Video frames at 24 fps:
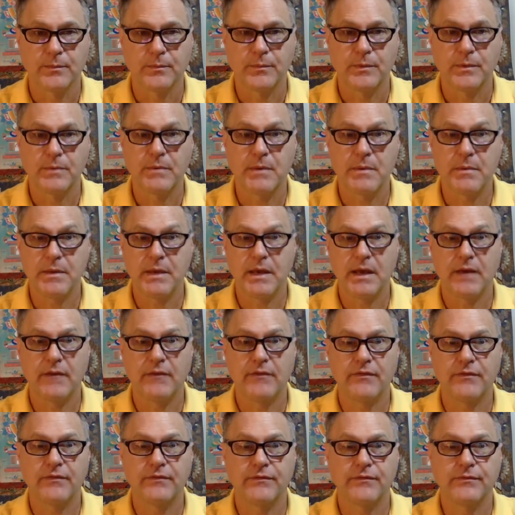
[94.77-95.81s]
We maybe
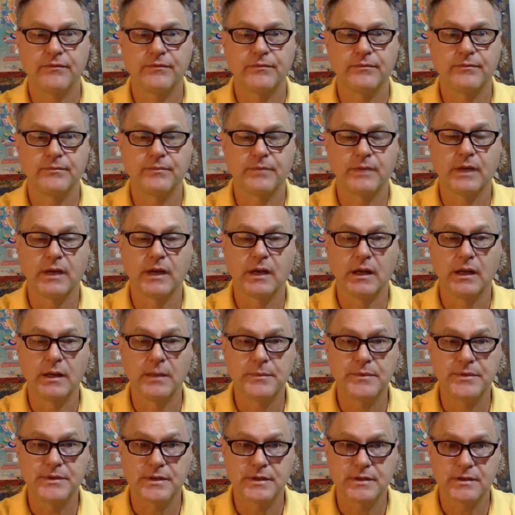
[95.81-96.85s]
have
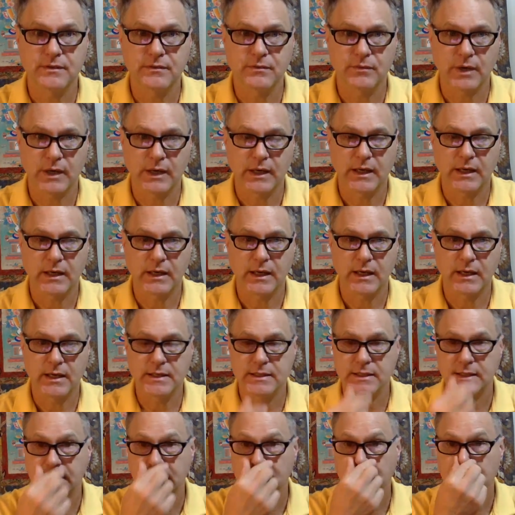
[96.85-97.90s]
glimpses of
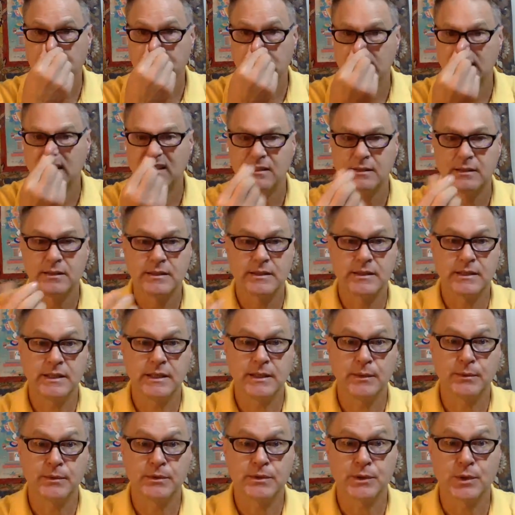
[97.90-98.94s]
recognizing,
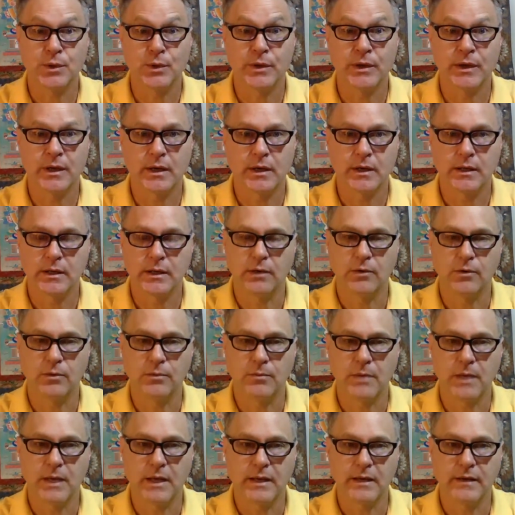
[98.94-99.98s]
seeing what's going on in our own
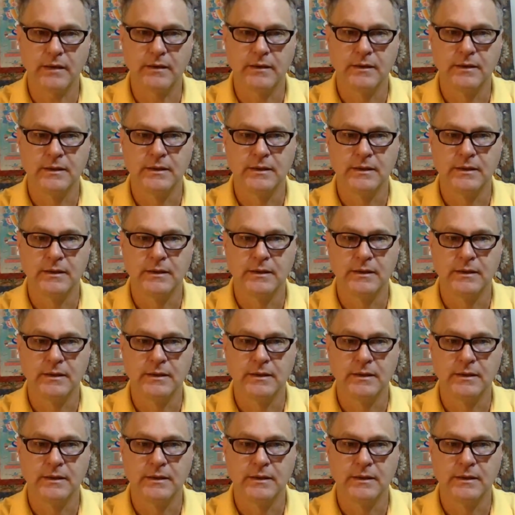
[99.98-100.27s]
mind,